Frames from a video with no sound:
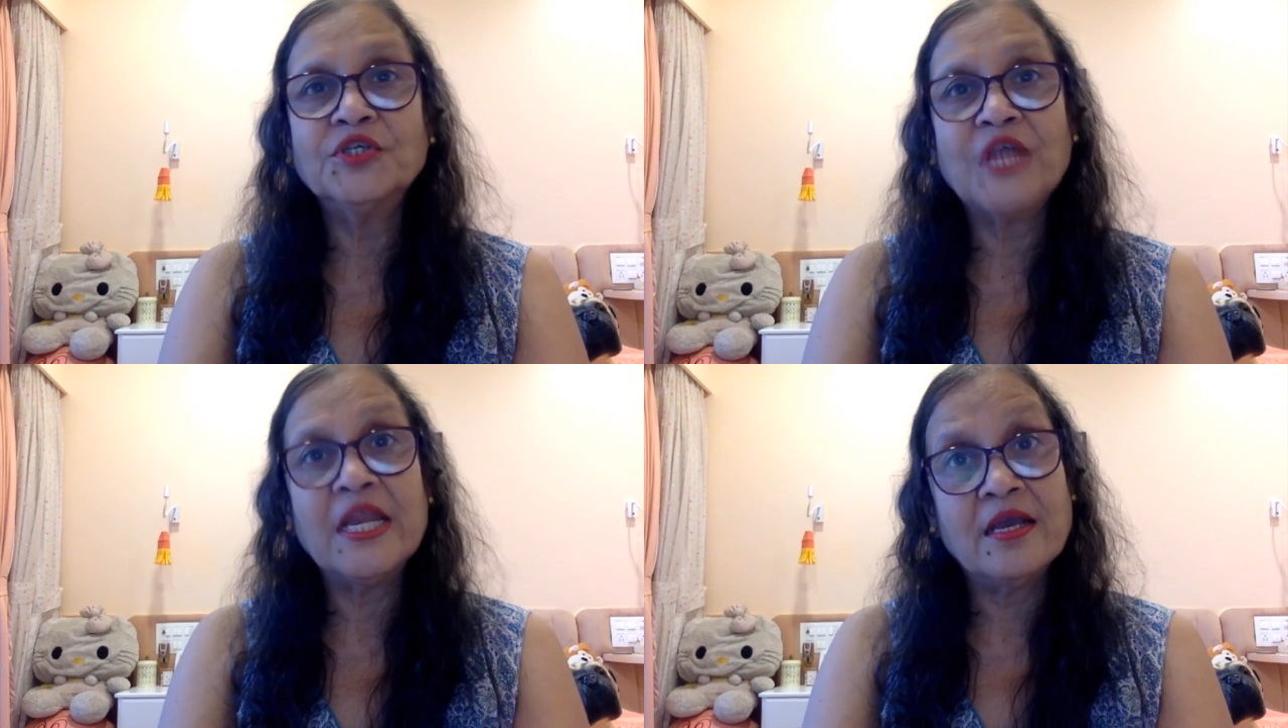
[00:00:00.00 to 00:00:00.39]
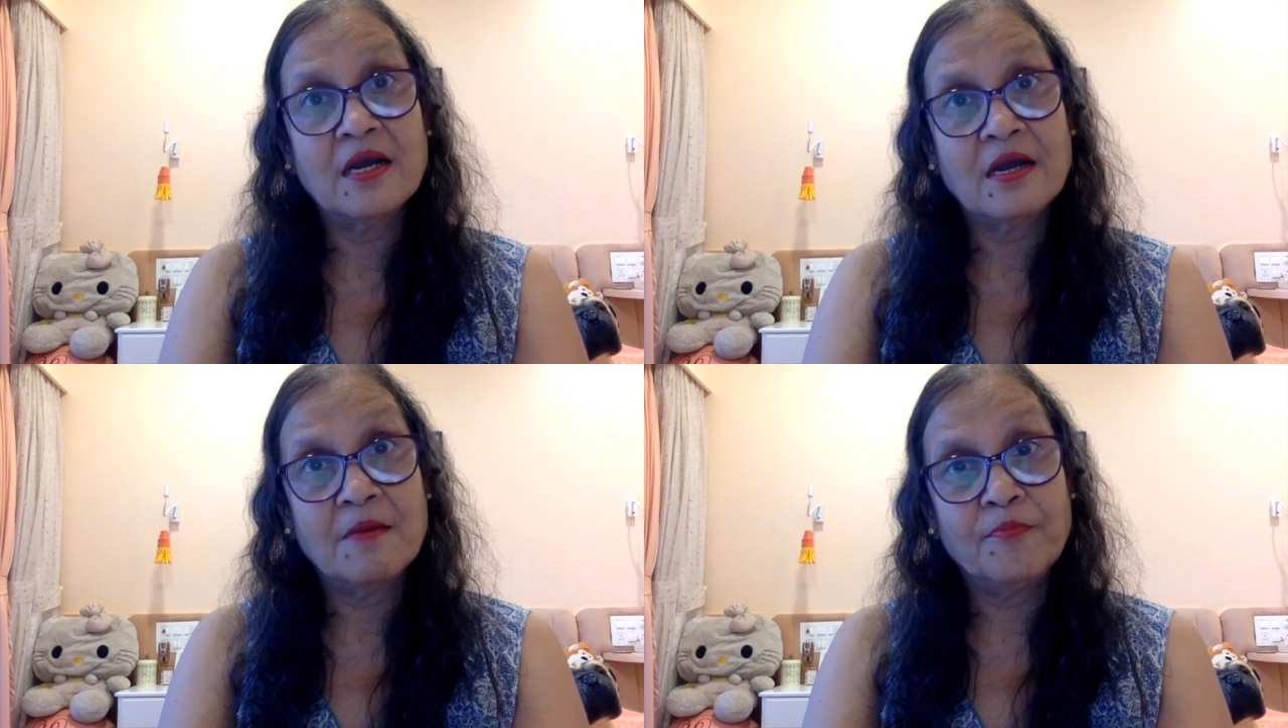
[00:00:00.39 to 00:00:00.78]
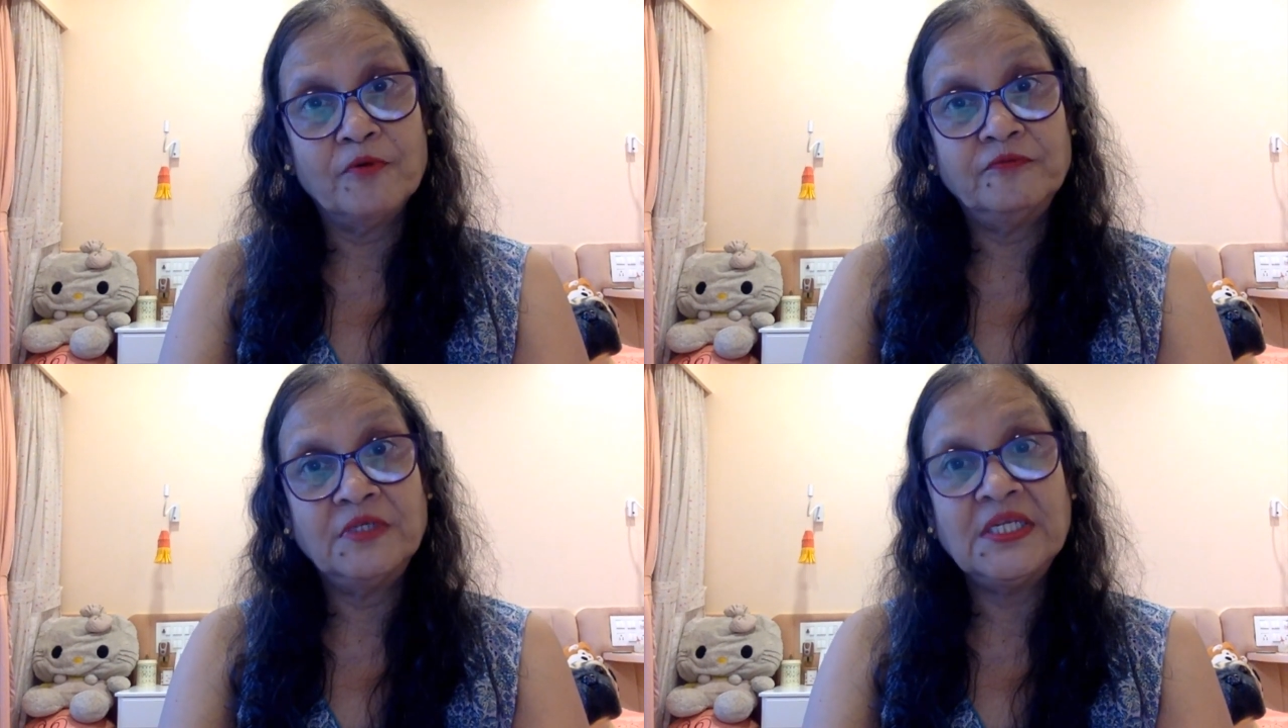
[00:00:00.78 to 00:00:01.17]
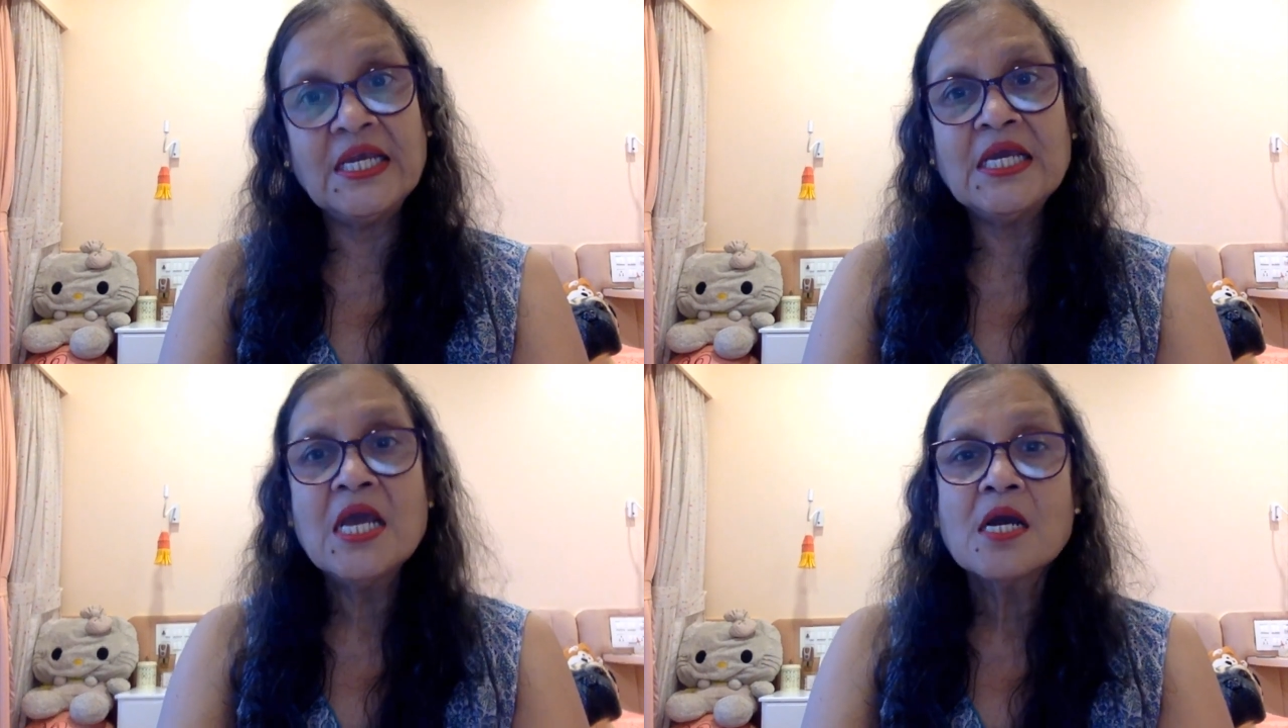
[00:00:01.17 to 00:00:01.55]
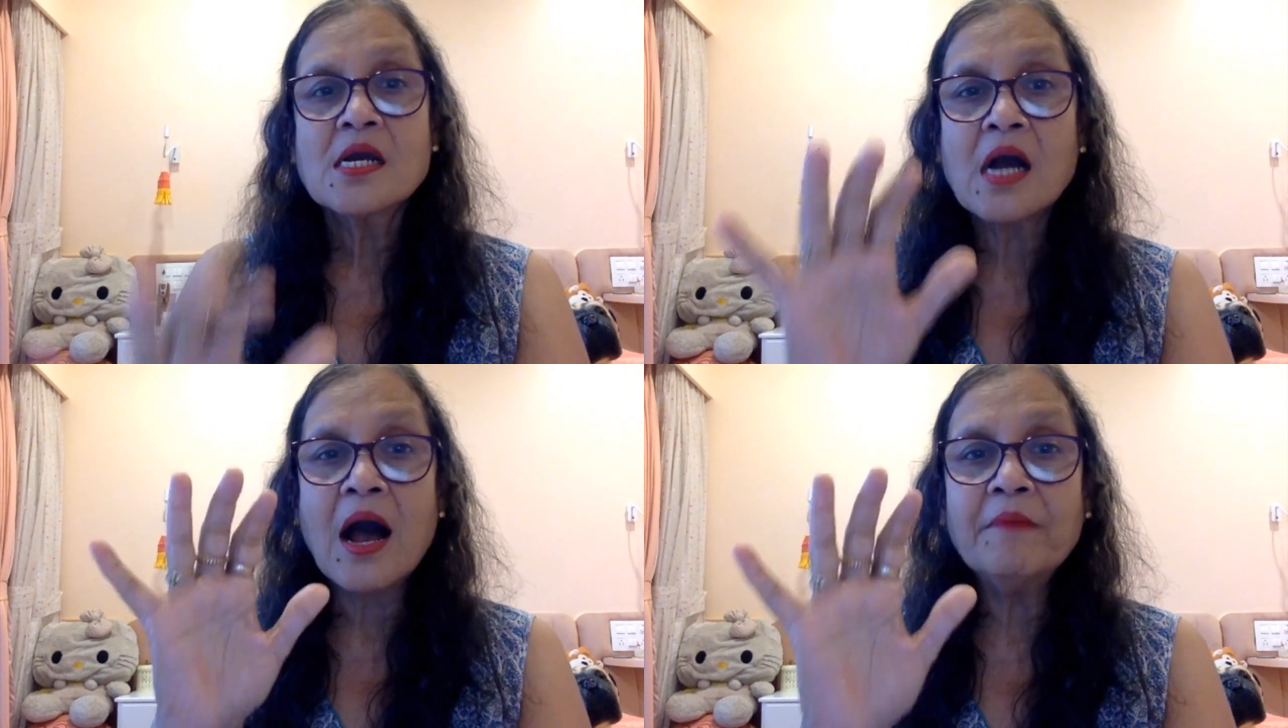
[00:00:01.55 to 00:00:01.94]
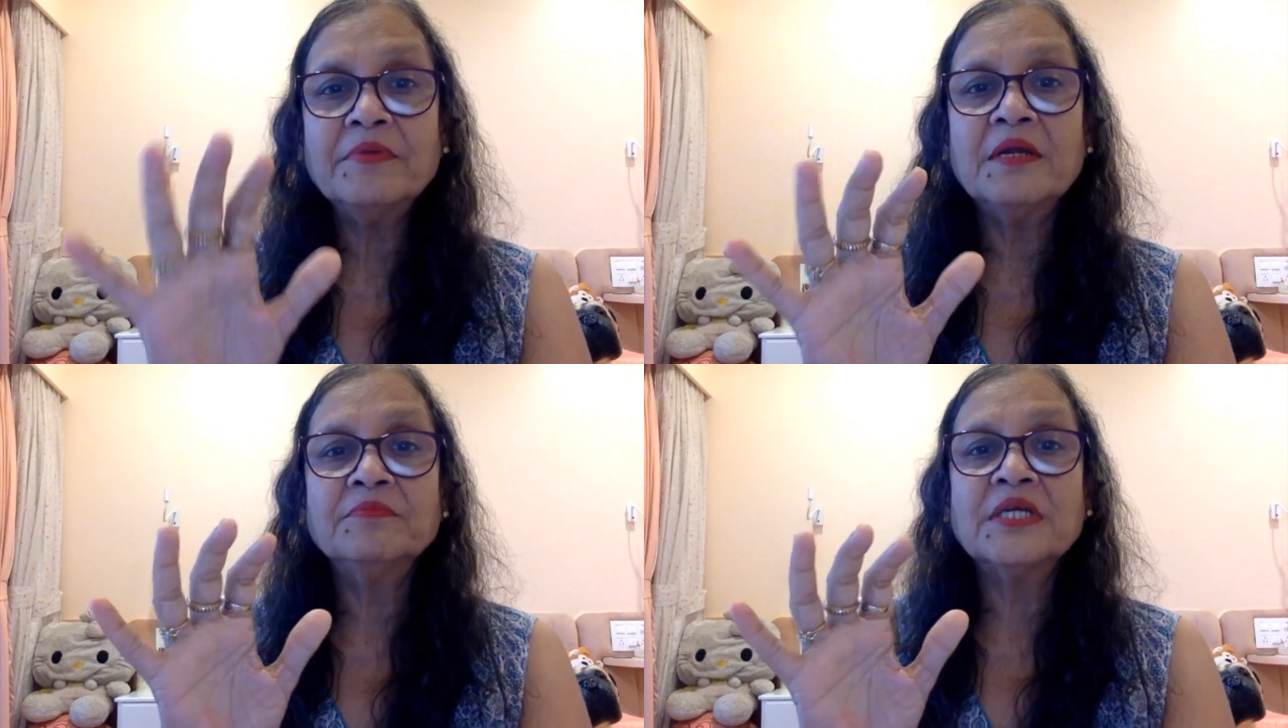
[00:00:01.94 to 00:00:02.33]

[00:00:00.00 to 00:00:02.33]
Jelly a cup of tea, calmed him